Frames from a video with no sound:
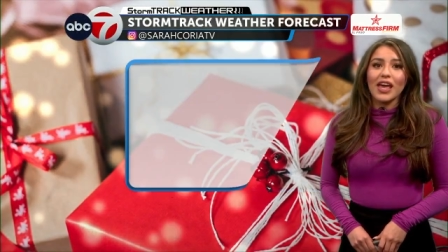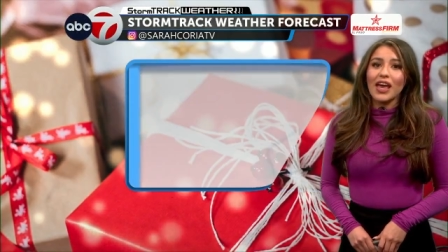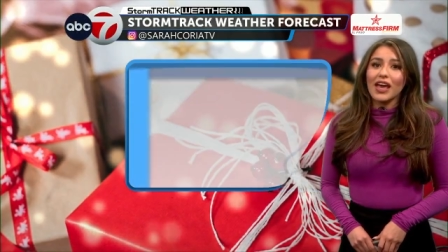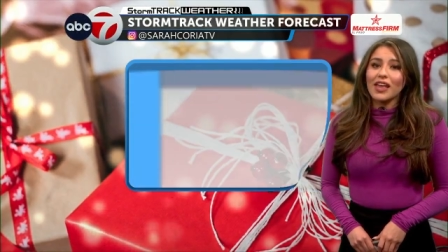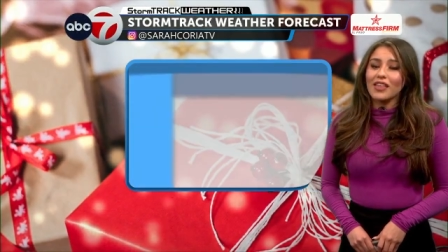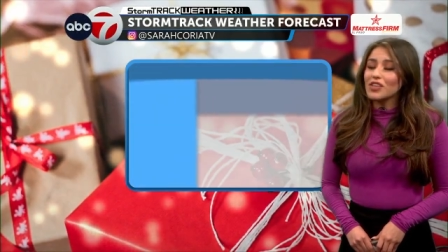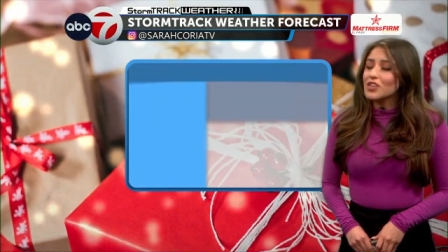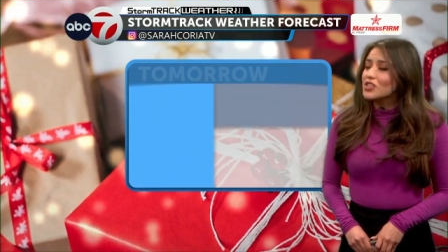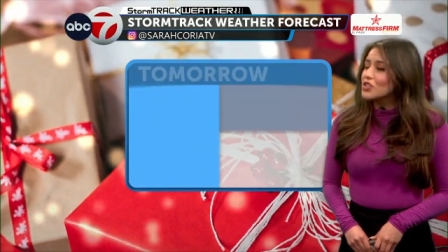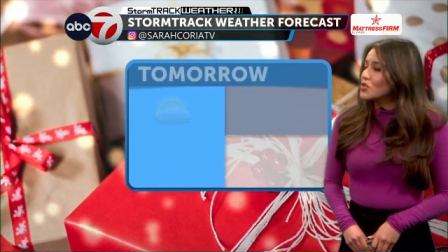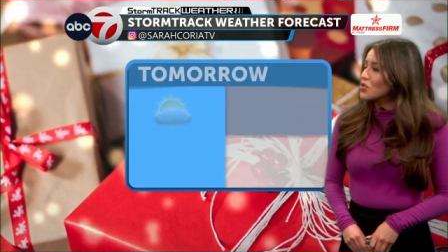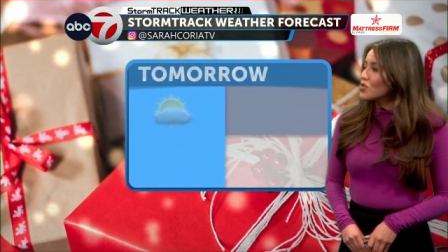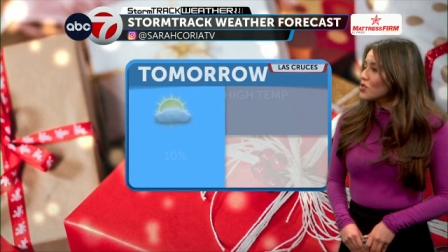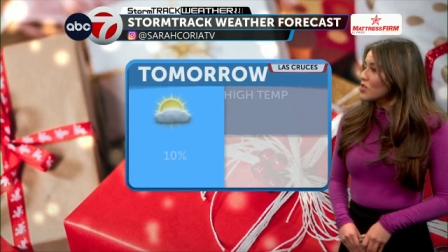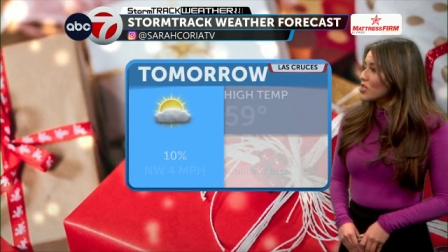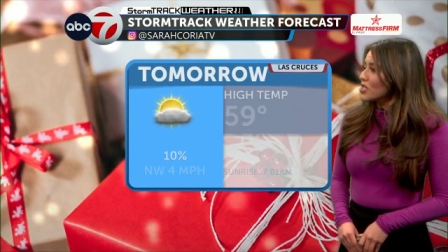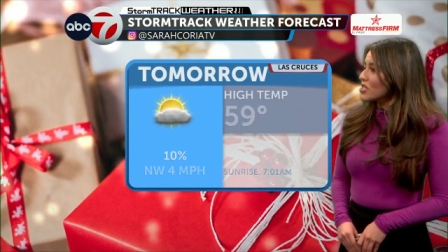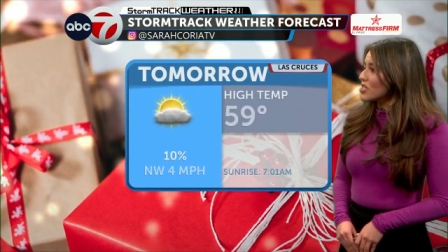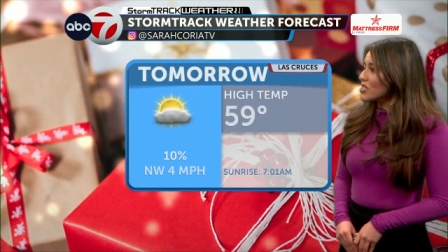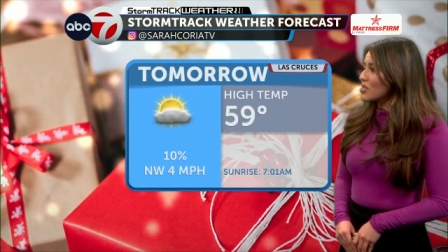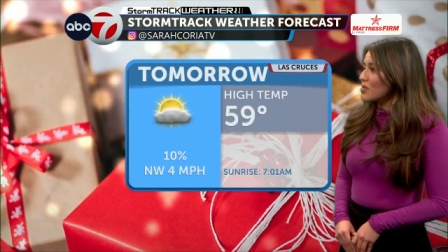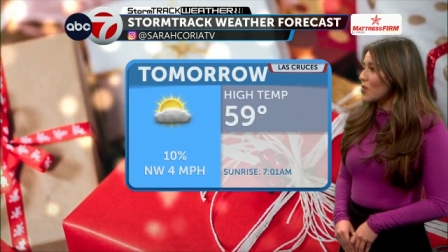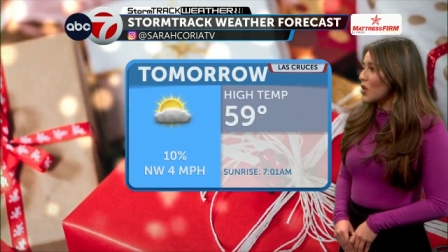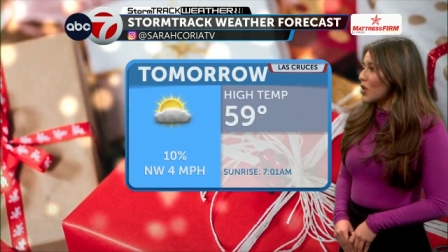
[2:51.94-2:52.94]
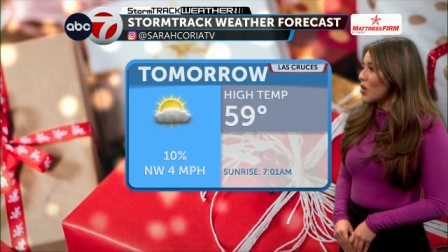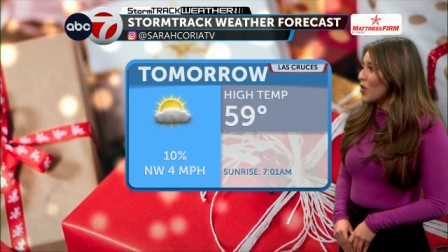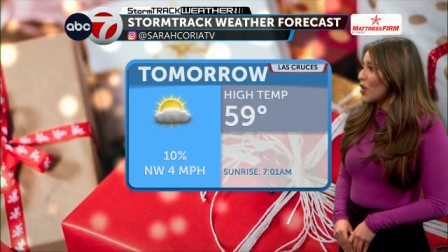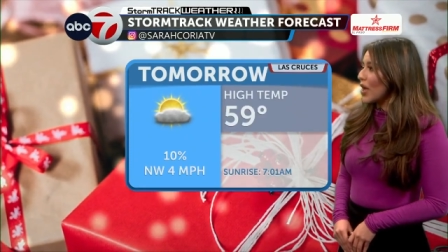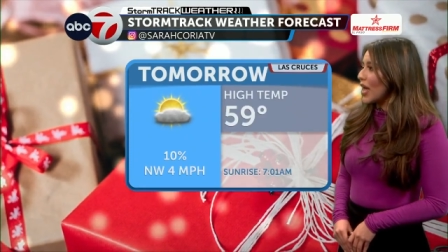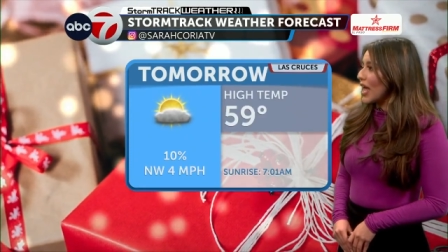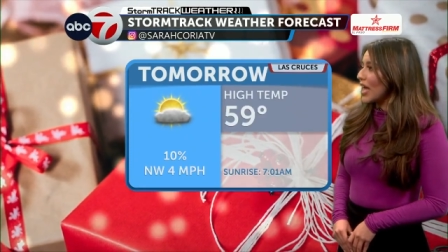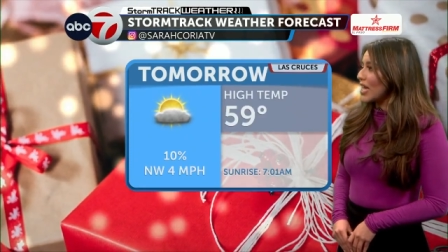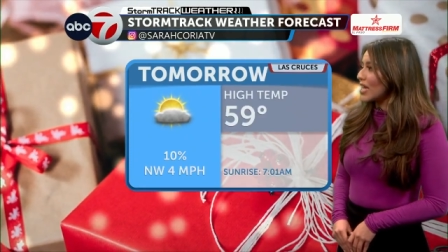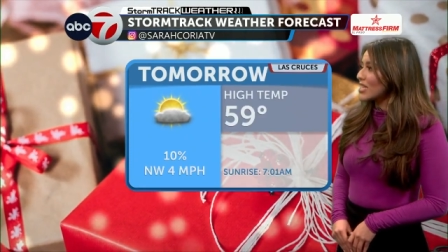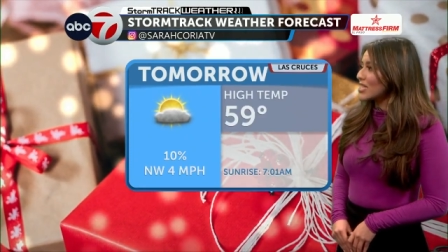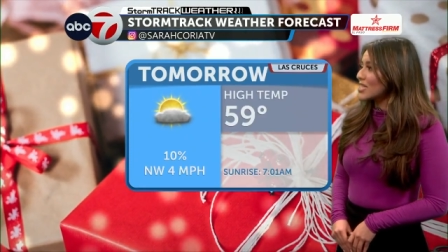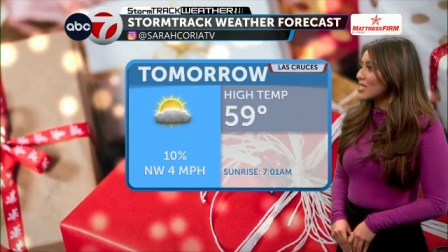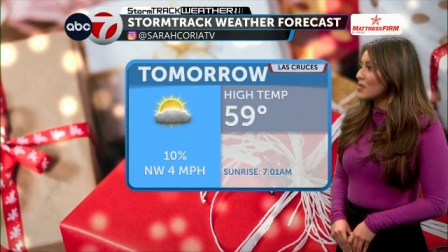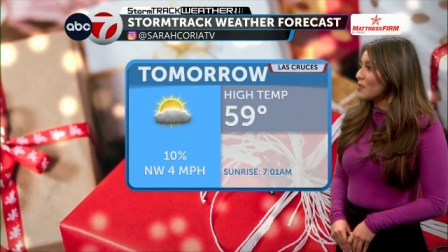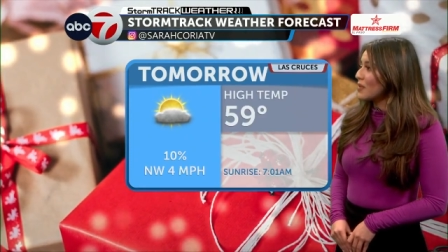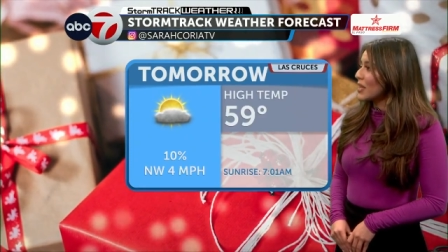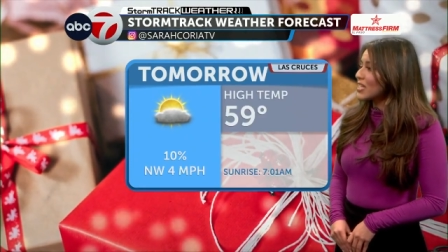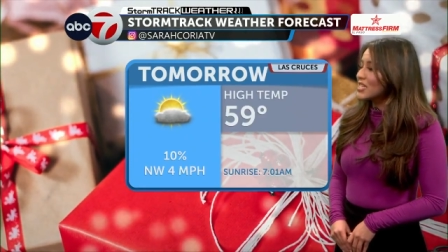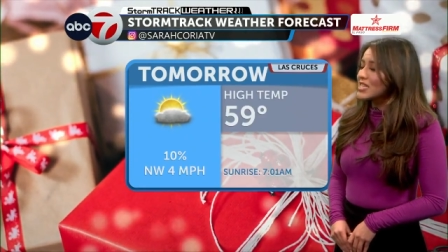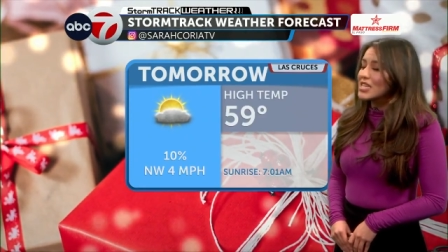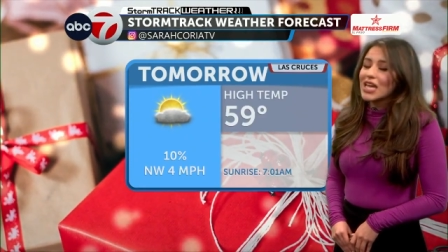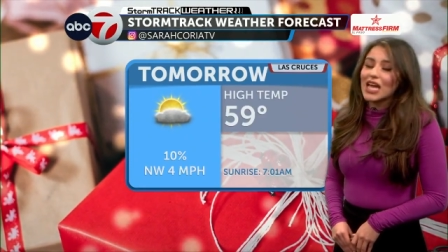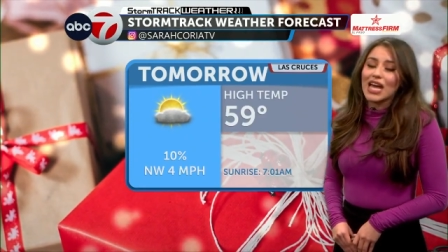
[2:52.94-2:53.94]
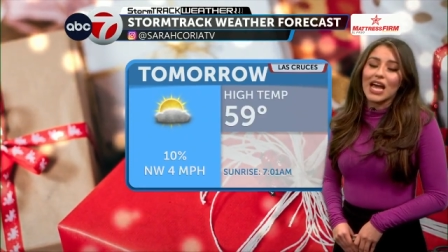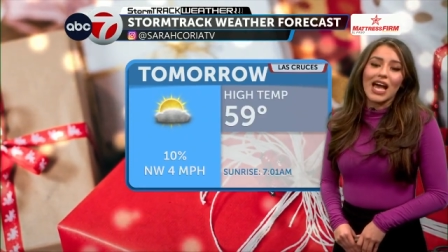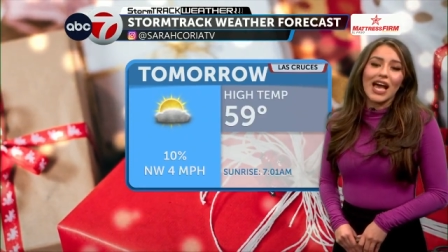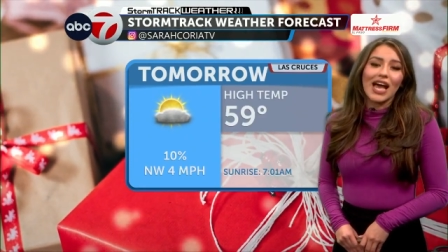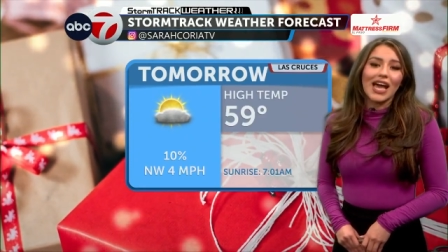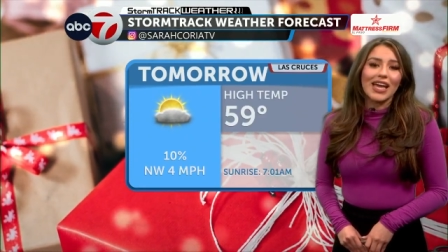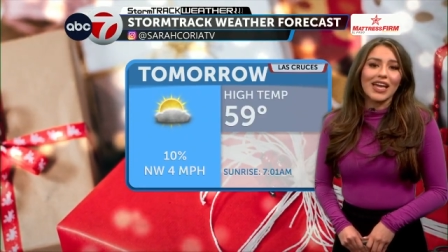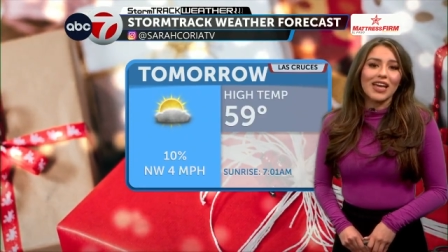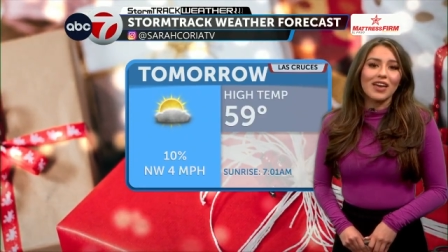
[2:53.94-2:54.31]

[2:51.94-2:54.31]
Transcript: and Las Cruces tomorrow, expecting a high